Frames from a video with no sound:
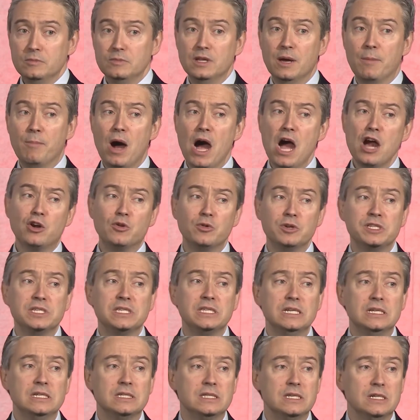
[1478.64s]

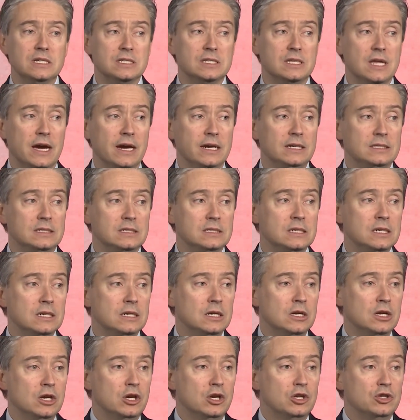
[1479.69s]
democracies these days,
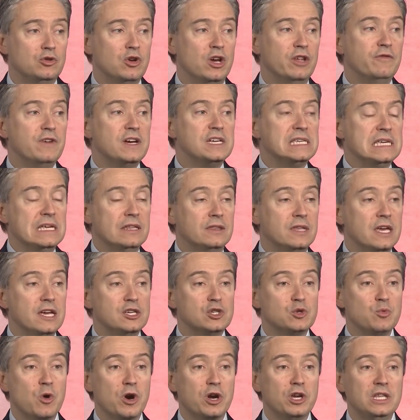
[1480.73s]
to invest in
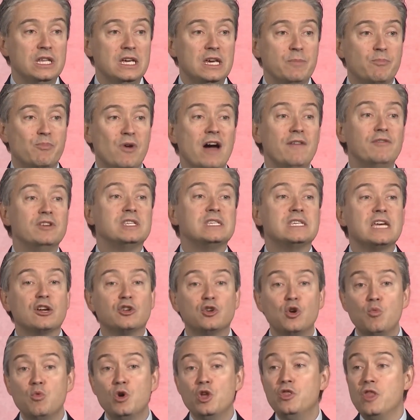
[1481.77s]
things where the private
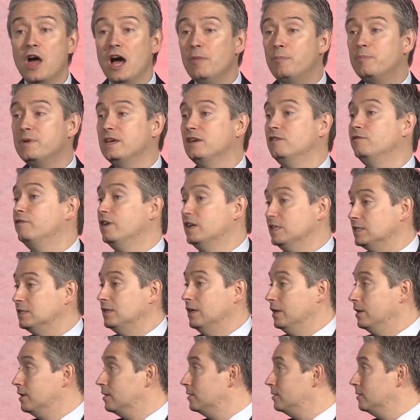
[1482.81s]
sector would not be
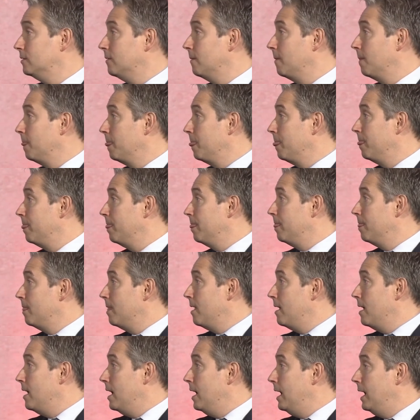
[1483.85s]
investing.
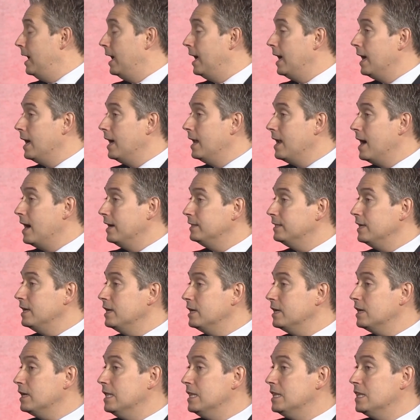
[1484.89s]
And I
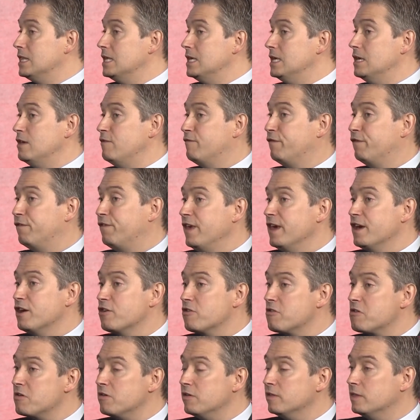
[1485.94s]
think the
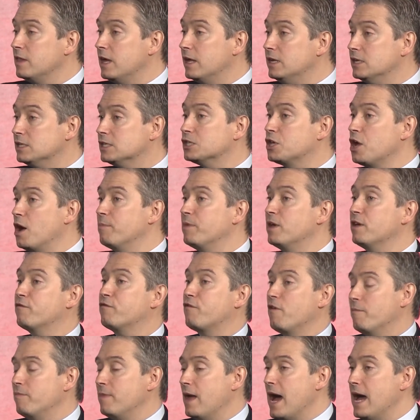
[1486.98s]
fear that is coming
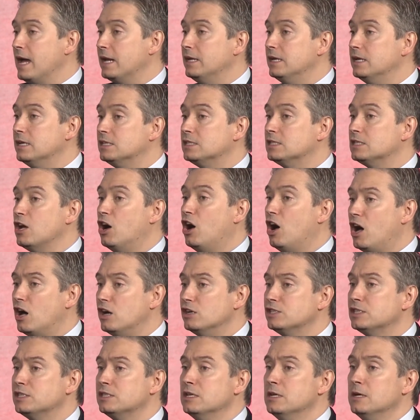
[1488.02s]
from that is
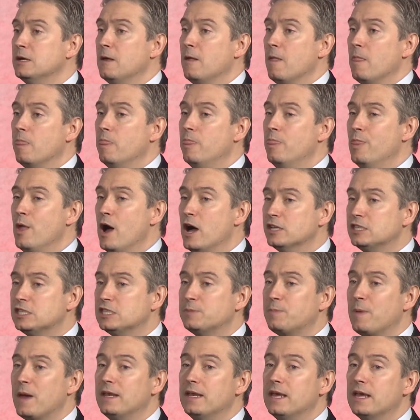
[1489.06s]
us not
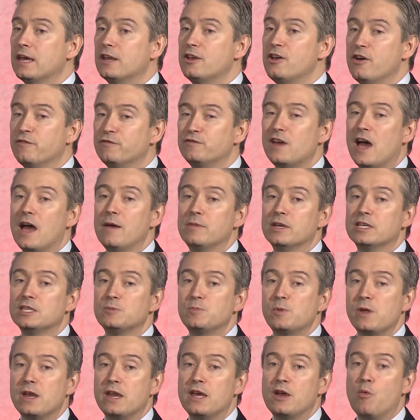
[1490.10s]
spending enough time
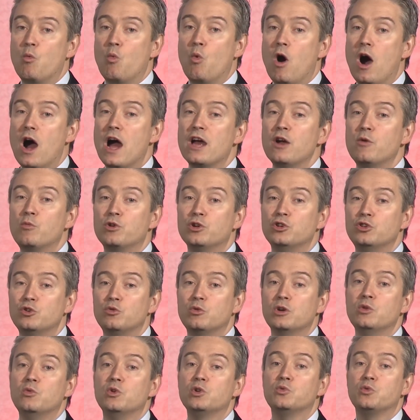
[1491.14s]
explaining why we're
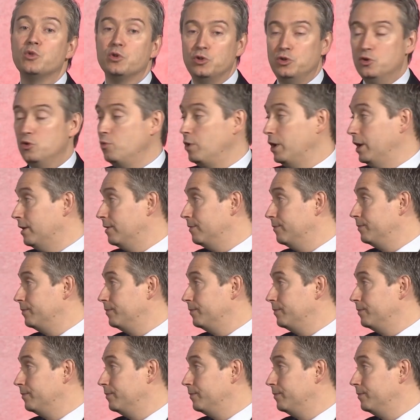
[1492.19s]
doing what we're doing